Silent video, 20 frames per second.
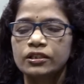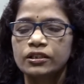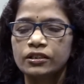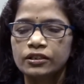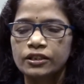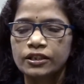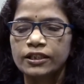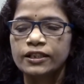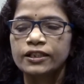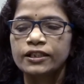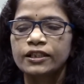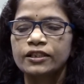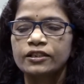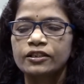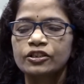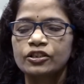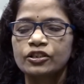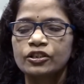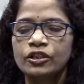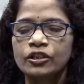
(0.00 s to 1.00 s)
threatened
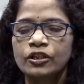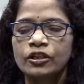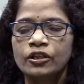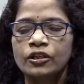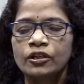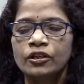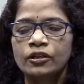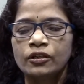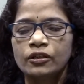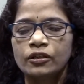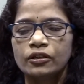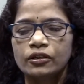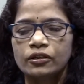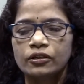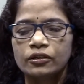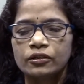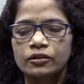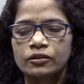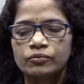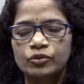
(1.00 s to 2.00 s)

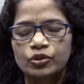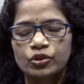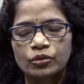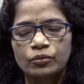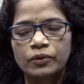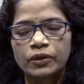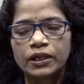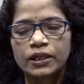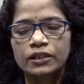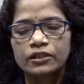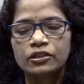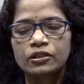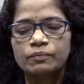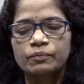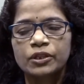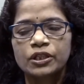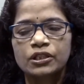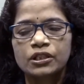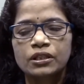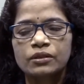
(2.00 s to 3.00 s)
so far as the
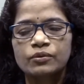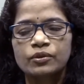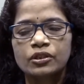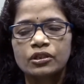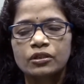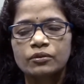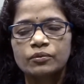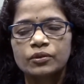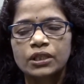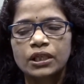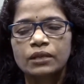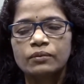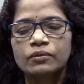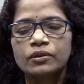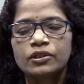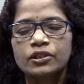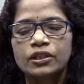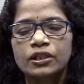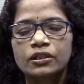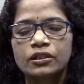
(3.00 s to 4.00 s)
perception of
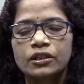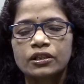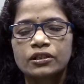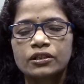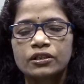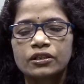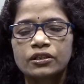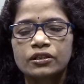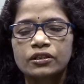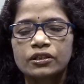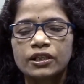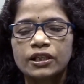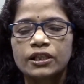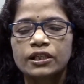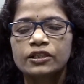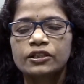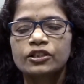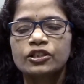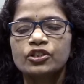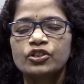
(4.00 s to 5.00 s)
tribals are concerned.
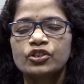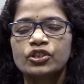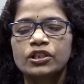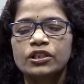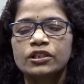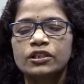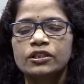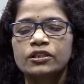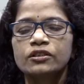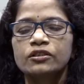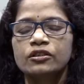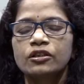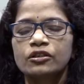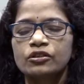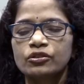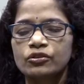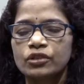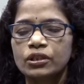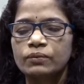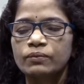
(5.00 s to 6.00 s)
Health is threatened
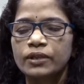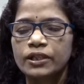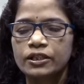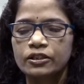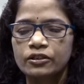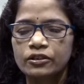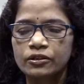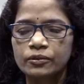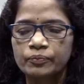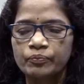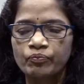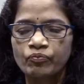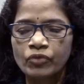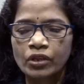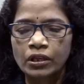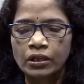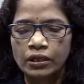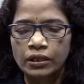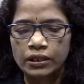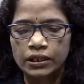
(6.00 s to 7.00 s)
not only by the
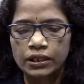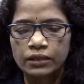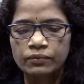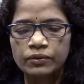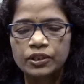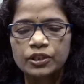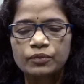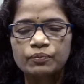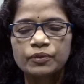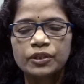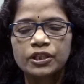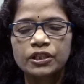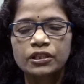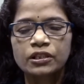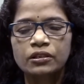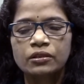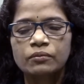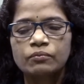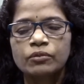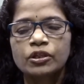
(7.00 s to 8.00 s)
evil
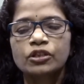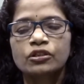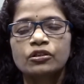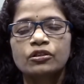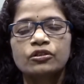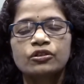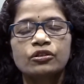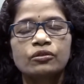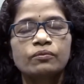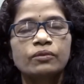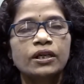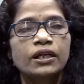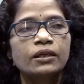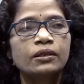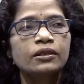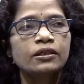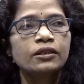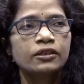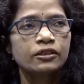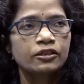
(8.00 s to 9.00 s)
spirit but also
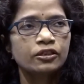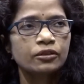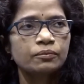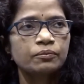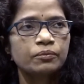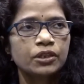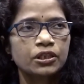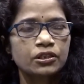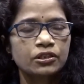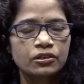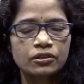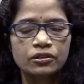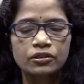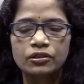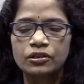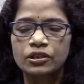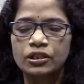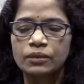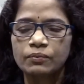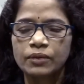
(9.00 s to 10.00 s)
by the
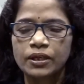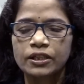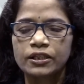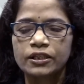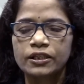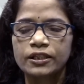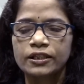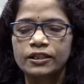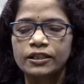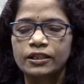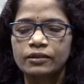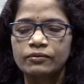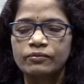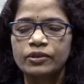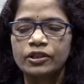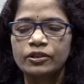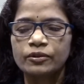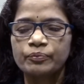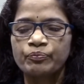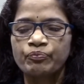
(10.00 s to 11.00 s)
persons emanating
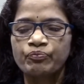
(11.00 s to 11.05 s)
evil.